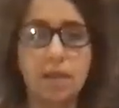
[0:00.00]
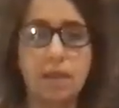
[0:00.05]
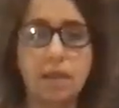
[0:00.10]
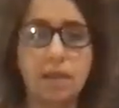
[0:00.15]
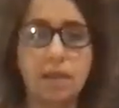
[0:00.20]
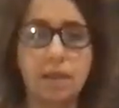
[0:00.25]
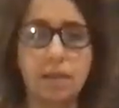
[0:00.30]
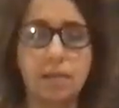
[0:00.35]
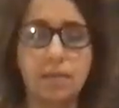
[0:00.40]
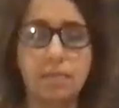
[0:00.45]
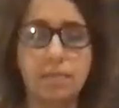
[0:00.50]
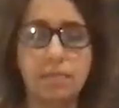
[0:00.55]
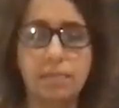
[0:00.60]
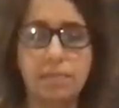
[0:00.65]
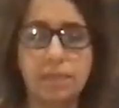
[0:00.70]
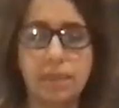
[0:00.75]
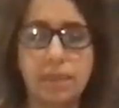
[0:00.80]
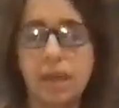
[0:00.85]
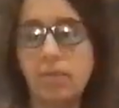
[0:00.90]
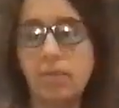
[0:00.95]

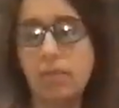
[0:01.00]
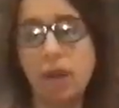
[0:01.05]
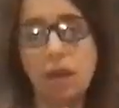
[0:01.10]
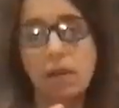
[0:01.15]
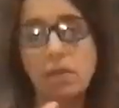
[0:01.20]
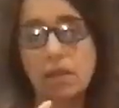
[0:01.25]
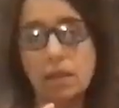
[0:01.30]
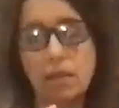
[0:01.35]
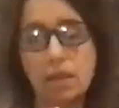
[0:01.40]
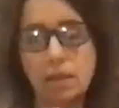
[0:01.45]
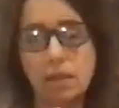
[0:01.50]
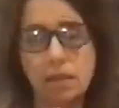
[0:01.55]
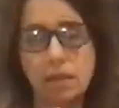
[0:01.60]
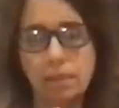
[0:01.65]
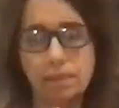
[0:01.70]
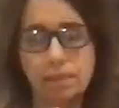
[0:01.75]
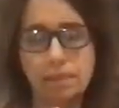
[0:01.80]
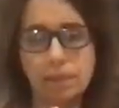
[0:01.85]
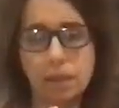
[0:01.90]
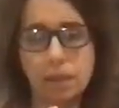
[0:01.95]
a virus in
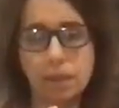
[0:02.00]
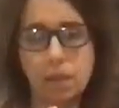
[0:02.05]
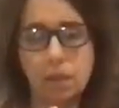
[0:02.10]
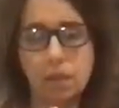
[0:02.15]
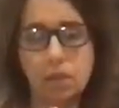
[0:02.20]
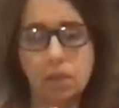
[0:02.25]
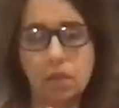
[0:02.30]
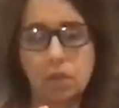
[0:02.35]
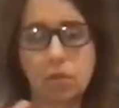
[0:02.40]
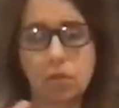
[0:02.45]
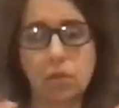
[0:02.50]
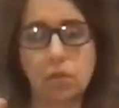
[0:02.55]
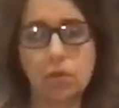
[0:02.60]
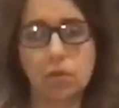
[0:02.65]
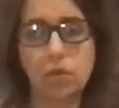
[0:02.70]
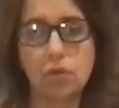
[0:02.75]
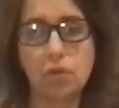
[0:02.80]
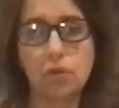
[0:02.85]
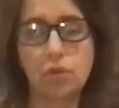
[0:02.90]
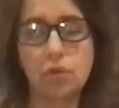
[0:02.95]
them. So
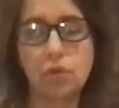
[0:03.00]
not